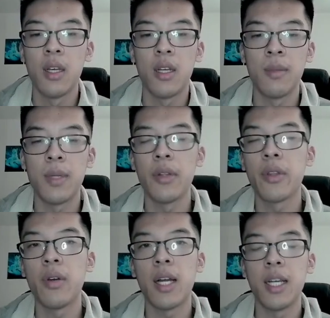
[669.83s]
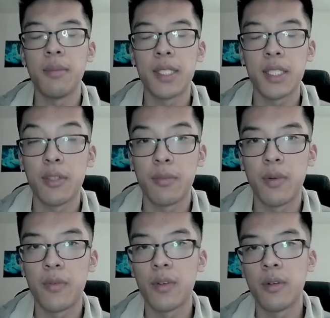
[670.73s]
Although I myself
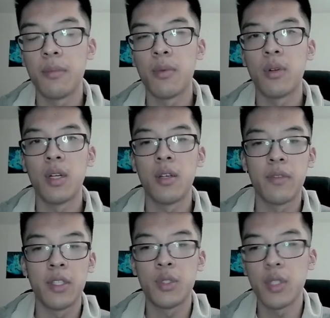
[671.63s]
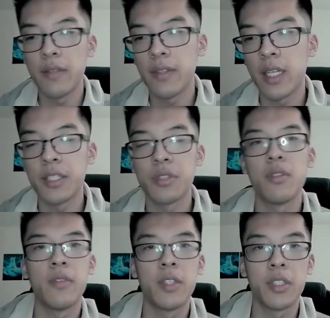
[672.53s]
prefer more of the Draven
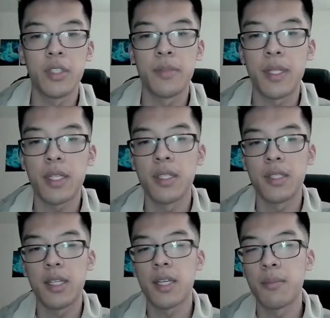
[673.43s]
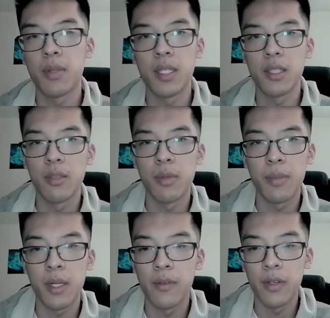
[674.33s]
Ezreal versions because they can play a little bit
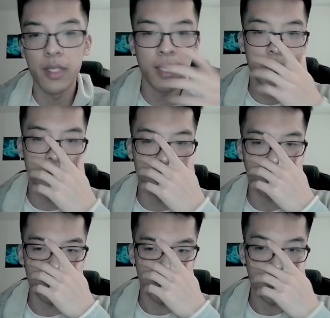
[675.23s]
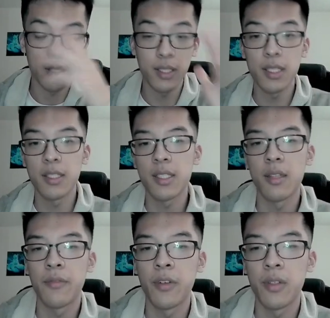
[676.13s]
better for tempo. This is
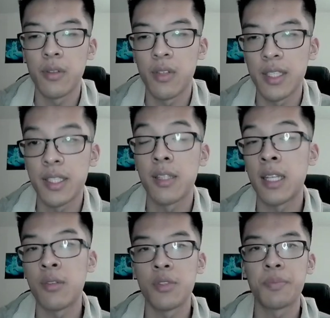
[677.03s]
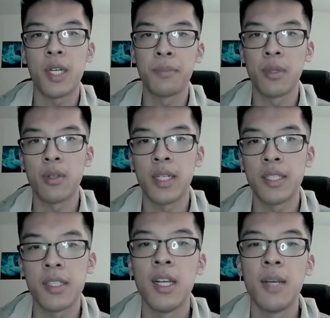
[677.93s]
the list that was
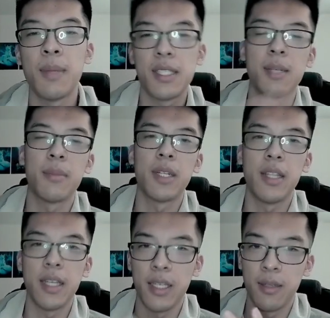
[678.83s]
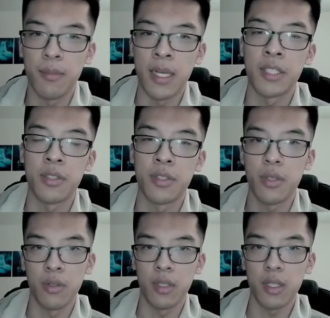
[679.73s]
popularized by somebody that hit Masters
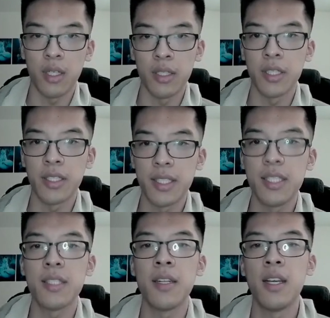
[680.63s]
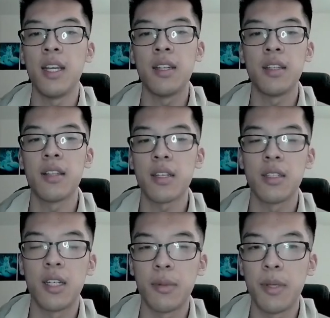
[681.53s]
early on in the season, and I think a
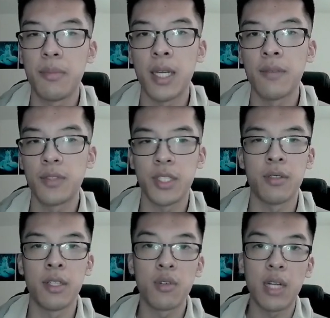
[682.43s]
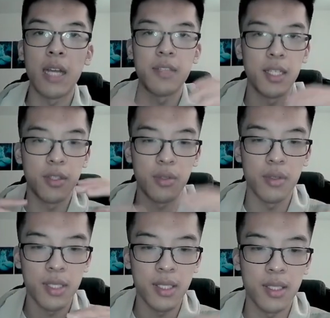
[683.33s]
lot of people have generally gravitated
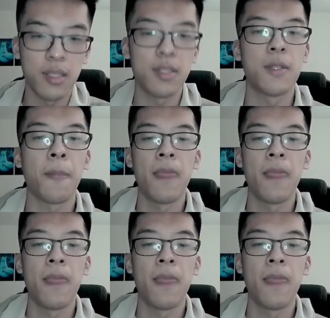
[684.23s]
towards this list.